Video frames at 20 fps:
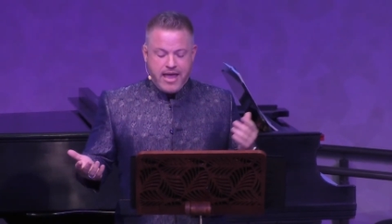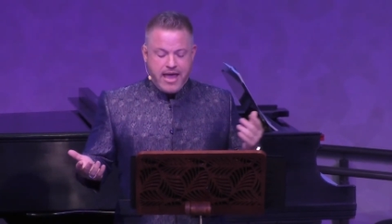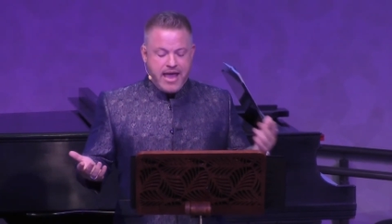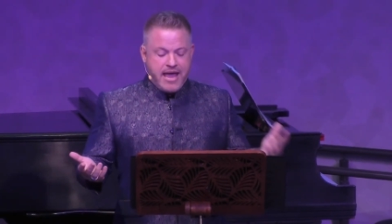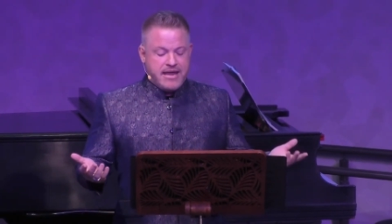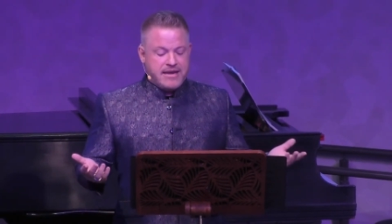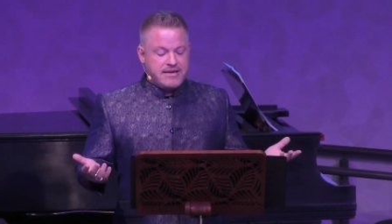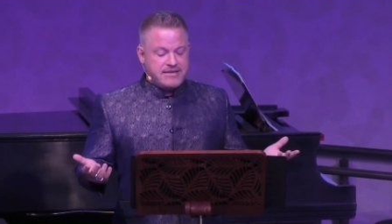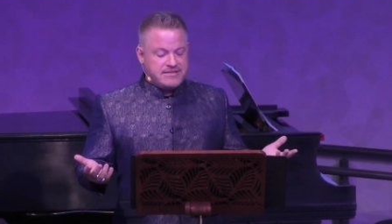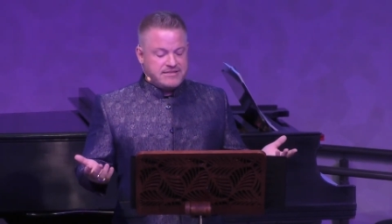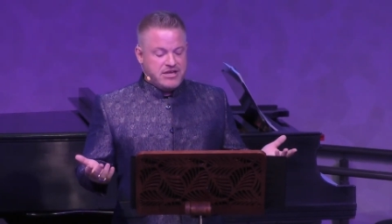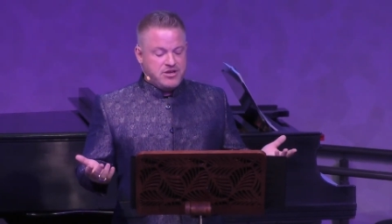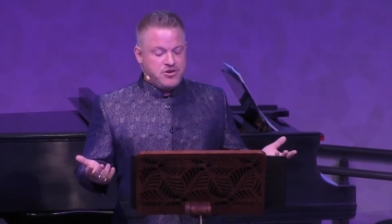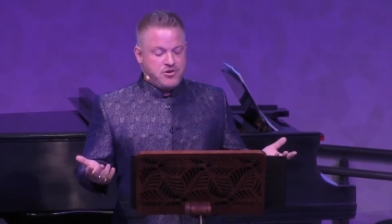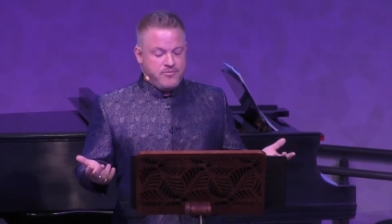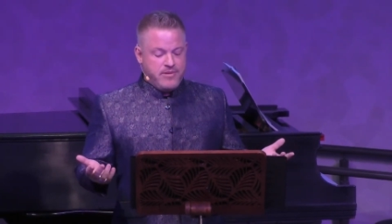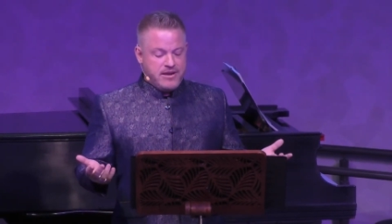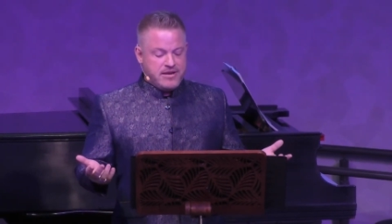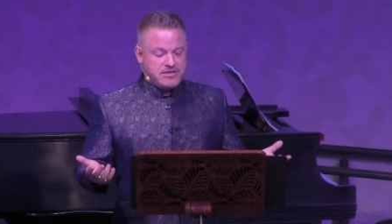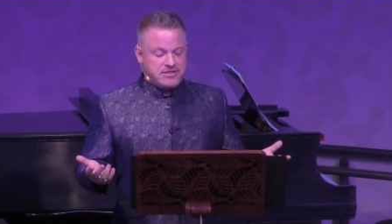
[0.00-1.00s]
and a
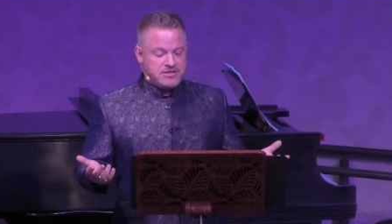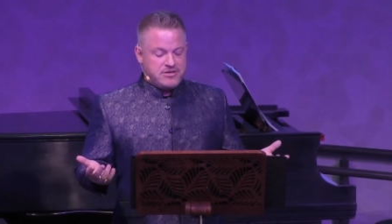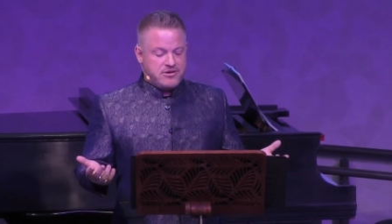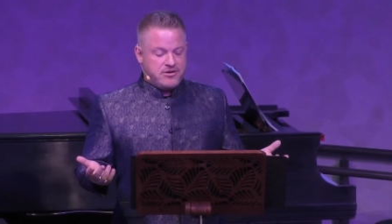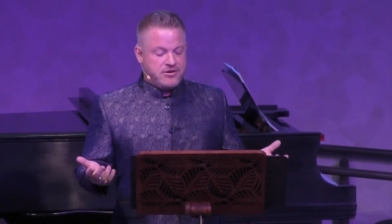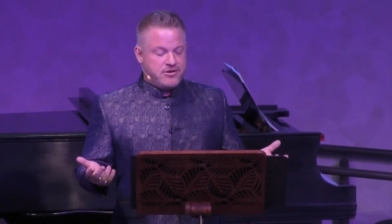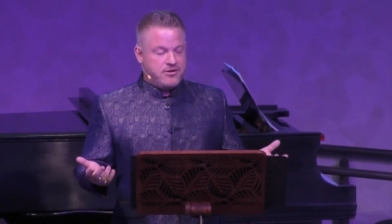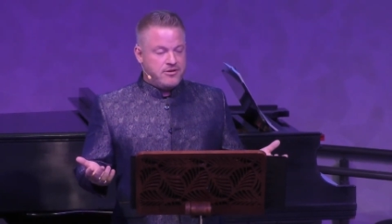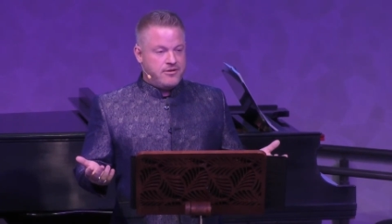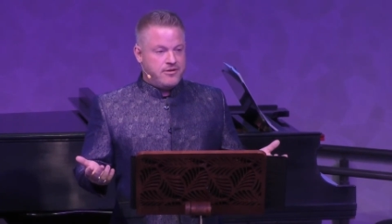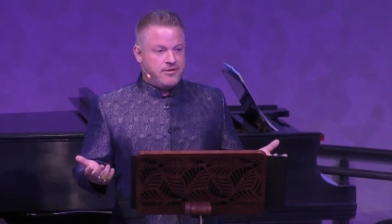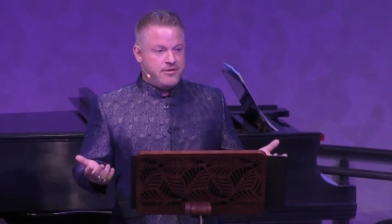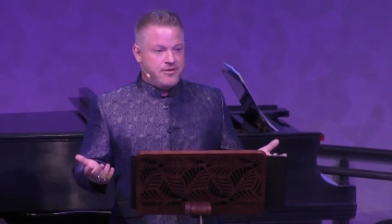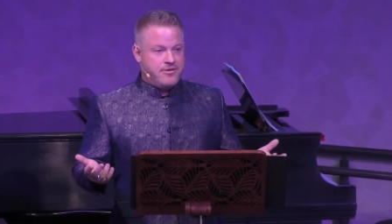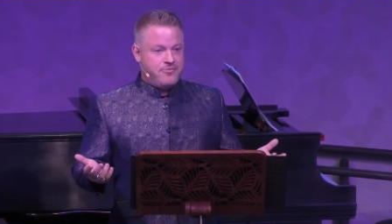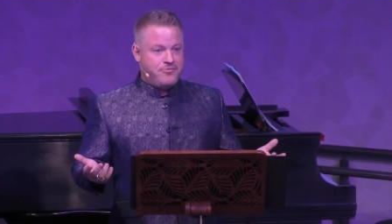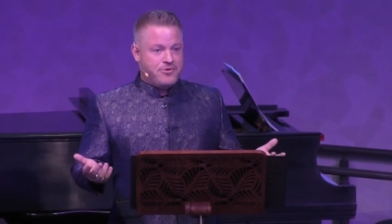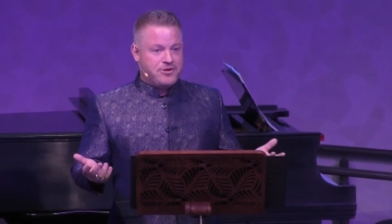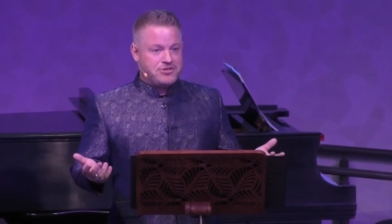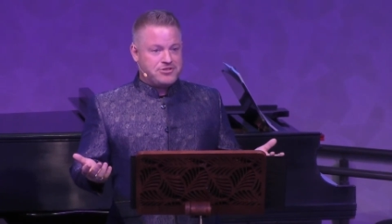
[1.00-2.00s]
senior minister,
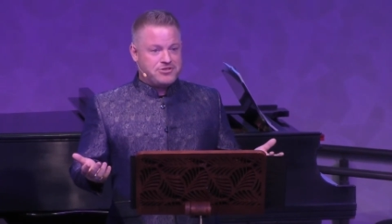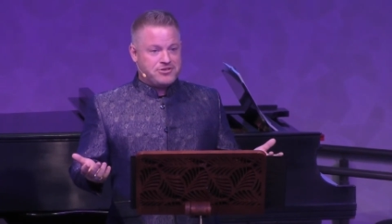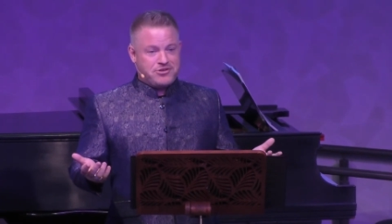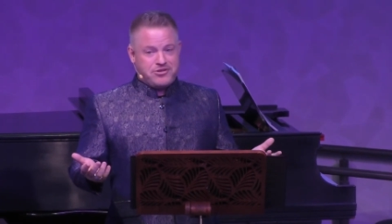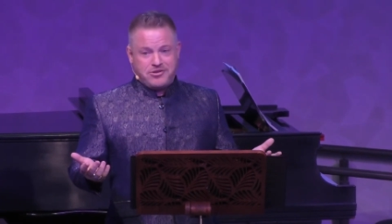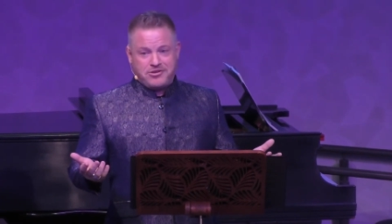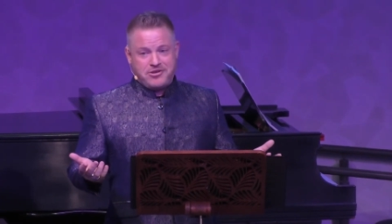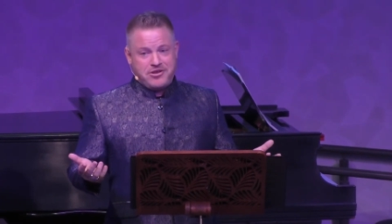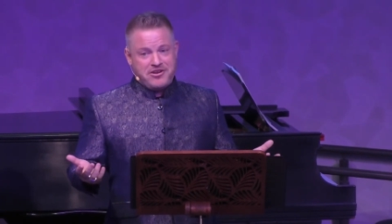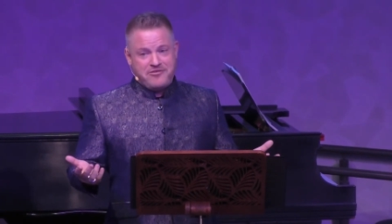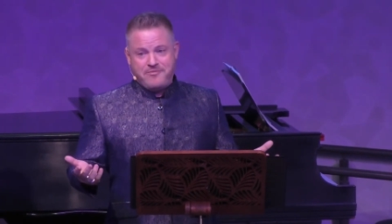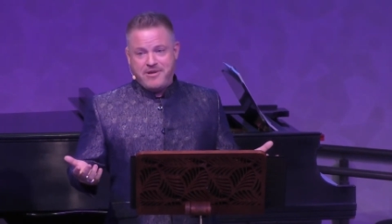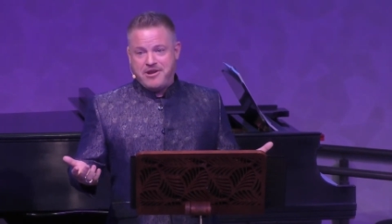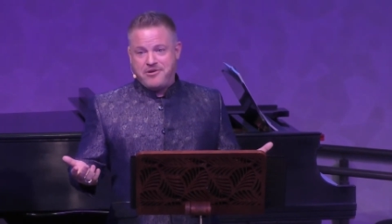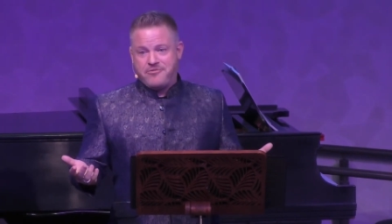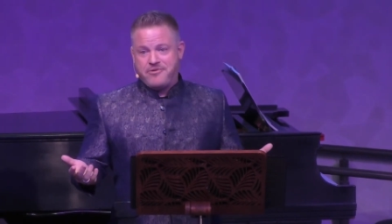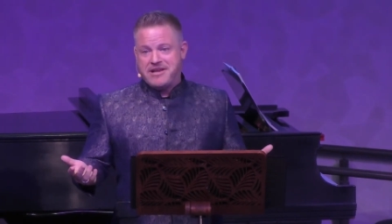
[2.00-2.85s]
which could have been a